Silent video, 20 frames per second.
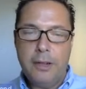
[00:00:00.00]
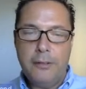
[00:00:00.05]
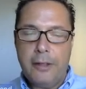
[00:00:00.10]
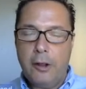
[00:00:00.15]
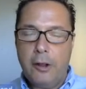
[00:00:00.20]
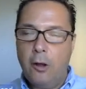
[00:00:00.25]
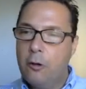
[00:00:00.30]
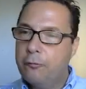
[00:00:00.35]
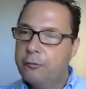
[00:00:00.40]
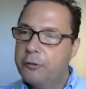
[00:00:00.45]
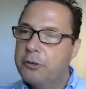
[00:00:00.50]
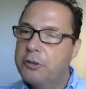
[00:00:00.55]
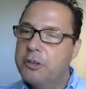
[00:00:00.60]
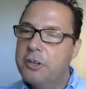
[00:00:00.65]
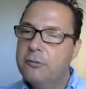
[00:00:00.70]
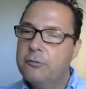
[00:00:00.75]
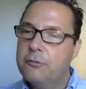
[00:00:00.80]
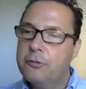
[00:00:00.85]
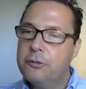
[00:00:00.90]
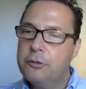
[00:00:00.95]
and that often
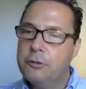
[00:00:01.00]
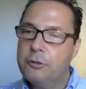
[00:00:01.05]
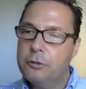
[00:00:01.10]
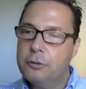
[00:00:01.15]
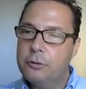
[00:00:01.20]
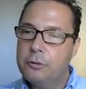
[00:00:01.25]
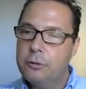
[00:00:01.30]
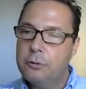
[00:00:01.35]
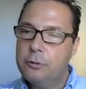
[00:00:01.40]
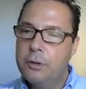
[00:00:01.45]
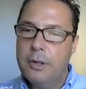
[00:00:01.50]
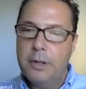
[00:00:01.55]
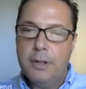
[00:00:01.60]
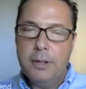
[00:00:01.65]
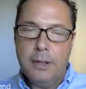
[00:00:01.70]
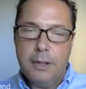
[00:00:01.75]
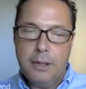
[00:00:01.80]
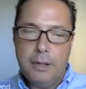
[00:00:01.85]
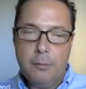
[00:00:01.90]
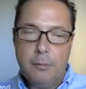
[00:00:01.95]
gives you
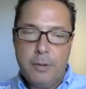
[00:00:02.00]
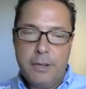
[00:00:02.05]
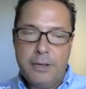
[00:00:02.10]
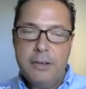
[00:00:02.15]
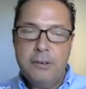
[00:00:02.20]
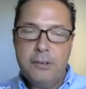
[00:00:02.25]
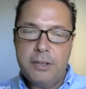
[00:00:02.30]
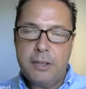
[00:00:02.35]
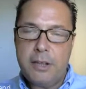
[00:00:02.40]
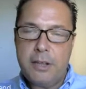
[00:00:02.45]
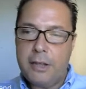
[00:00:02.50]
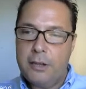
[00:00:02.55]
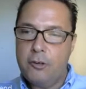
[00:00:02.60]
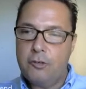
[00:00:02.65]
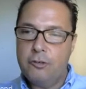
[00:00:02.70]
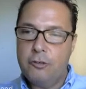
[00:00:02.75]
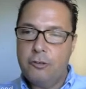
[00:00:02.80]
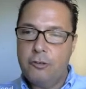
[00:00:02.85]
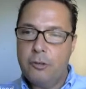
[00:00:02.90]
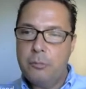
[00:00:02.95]
an
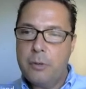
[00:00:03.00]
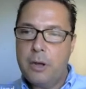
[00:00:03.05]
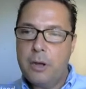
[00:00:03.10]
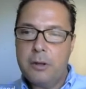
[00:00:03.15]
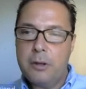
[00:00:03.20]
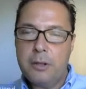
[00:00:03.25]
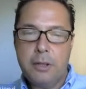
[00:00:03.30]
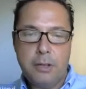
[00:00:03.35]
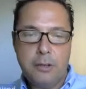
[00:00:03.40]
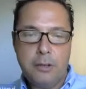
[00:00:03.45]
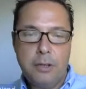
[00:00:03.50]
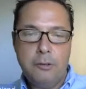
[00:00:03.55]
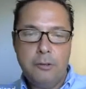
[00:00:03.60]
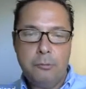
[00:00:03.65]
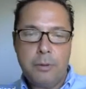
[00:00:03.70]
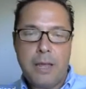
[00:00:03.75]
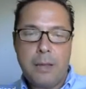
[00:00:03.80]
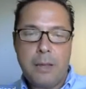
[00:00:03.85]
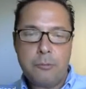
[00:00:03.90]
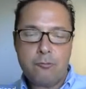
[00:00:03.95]
indication that the market
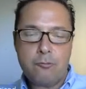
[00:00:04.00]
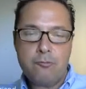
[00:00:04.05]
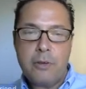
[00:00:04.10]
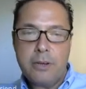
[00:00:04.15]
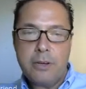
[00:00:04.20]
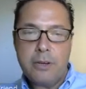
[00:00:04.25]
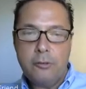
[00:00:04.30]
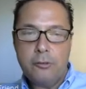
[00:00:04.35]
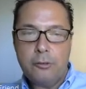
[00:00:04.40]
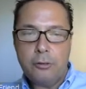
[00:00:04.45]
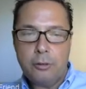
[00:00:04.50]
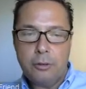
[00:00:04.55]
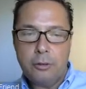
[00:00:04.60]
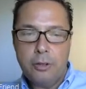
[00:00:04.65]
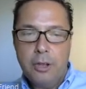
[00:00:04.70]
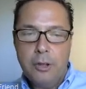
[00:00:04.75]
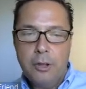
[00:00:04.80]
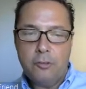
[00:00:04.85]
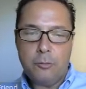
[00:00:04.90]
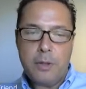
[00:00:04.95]
is perhaps ready
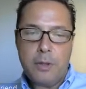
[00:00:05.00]
to